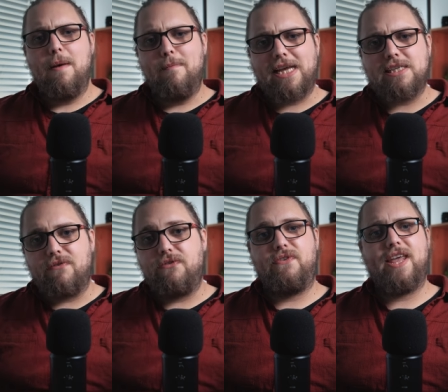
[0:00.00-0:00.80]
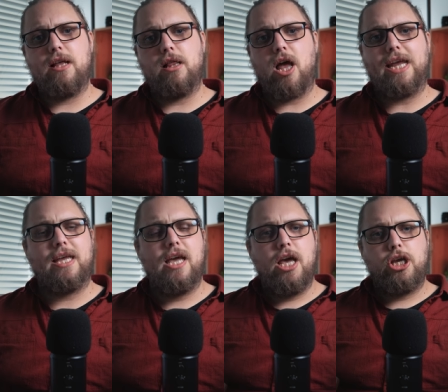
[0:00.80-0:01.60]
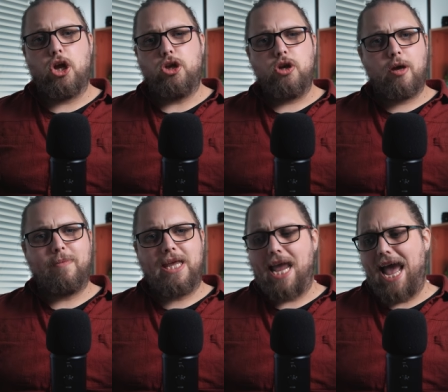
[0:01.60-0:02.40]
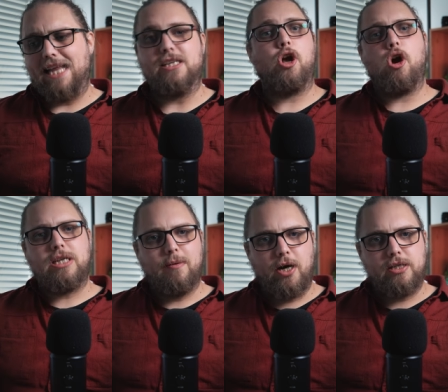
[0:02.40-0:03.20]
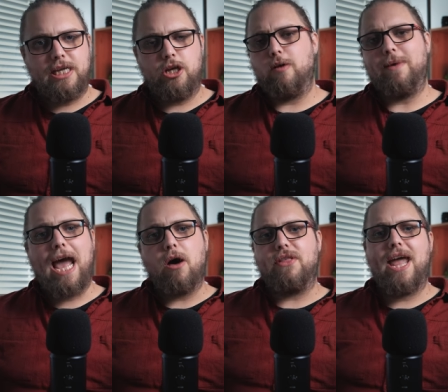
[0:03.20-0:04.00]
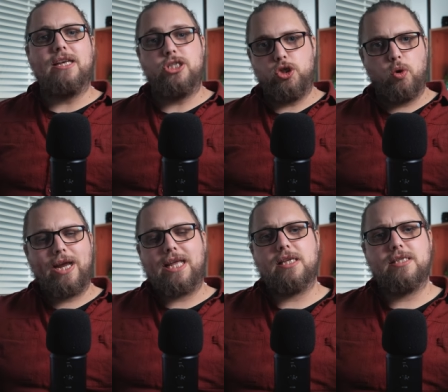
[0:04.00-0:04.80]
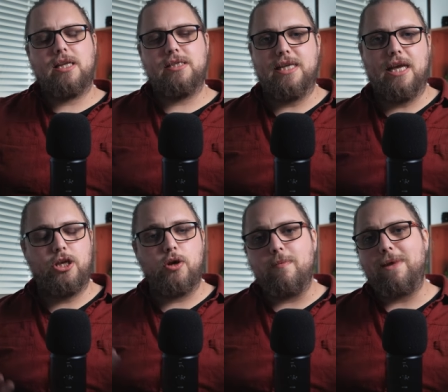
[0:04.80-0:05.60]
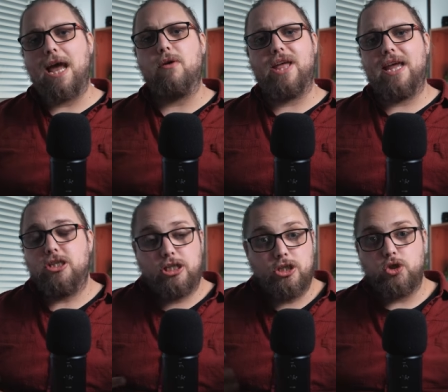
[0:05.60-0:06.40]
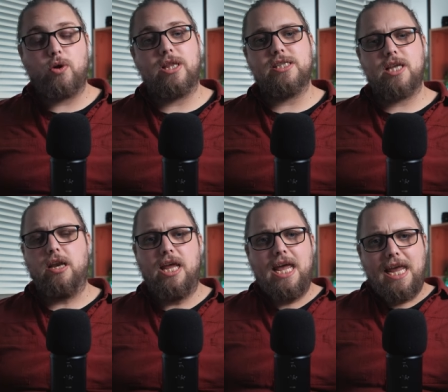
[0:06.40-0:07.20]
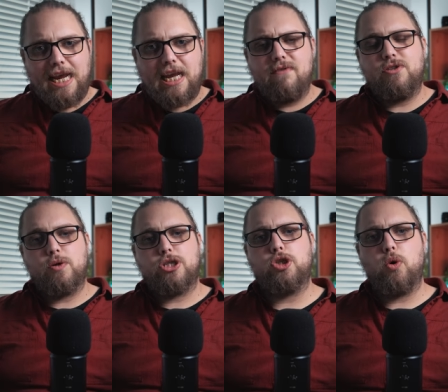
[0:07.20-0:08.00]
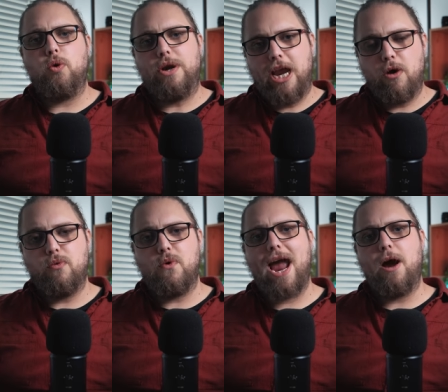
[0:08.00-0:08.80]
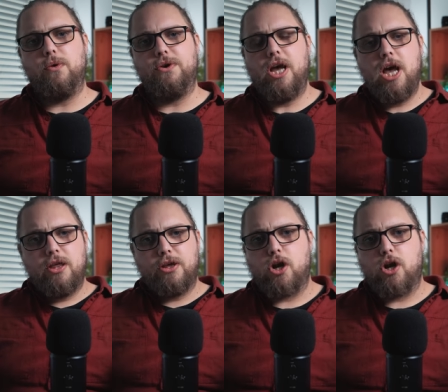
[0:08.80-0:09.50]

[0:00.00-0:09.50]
makes it feel like, you know, you could be at a cocktail party. You could be out there enjoying the sunset. You could be out there just enjoying the sun. It gives you a story around the